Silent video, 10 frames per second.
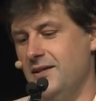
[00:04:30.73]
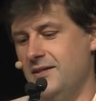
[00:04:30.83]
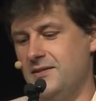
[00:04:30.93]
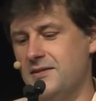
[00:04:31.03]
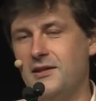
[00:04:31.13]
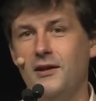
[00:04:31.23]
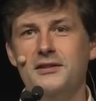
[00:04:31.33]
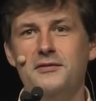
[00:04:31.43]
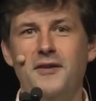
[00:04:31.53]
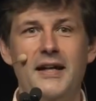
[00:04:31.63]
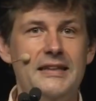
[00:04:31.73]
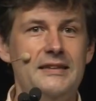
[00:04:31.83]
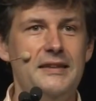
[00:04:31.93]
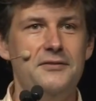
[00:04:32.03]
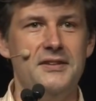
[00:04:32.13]
This is called defining
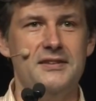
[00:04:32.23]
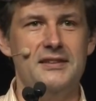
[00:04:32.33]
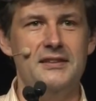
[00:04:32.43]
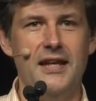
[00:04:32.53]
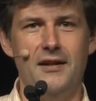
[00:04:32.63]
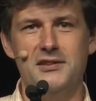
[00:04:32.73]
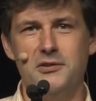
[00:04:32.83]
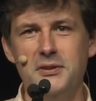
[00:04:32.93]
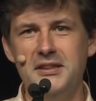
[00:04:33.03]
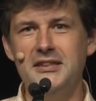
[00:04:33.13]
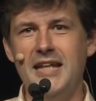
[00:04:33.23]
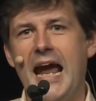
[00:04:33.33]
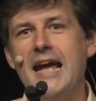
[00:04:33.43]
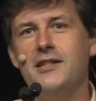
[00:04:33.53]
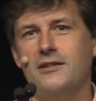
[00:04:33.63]
deviancy down. So we need to
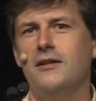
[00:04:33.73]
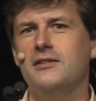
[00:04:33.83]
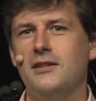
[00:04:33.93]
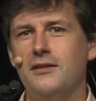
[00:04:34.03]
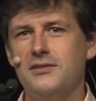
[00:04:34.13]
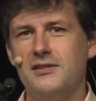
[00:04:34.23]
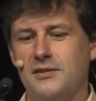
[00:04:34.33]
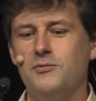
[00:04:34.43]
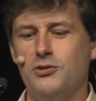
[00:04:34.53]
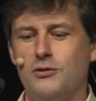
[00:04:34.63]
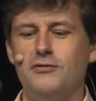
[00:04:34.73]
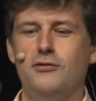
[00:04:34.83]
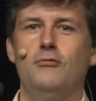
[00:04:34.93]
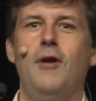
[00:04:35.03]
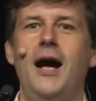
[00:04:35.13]
anchor ourselves to some sort of
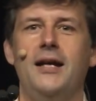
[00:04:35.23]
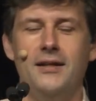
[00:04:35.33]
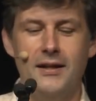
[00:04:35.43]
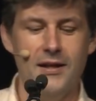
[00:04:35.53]
a rock.